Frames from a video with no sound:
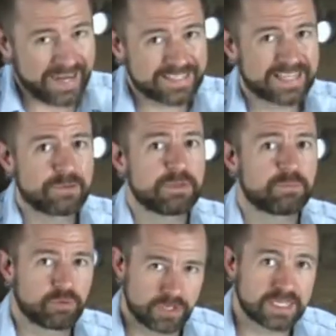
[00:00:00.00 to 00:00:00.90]
and it's going to be
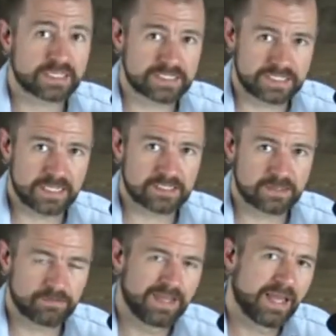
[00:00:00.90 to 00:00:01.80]
pretty
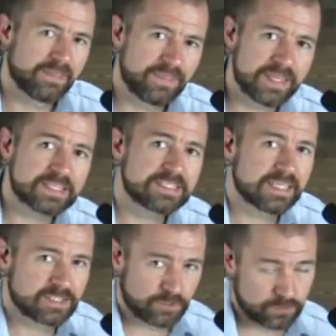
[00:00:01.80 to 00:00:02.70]
extensive. This
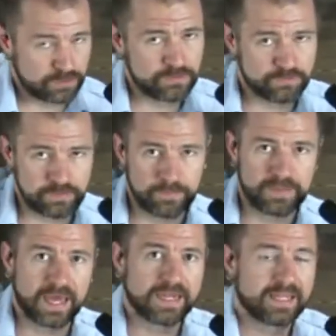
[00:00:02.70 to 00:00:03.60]
is a groove
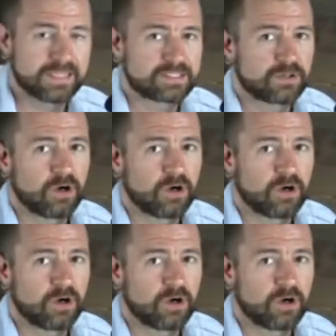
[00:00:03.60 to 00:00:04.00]
from that, and it's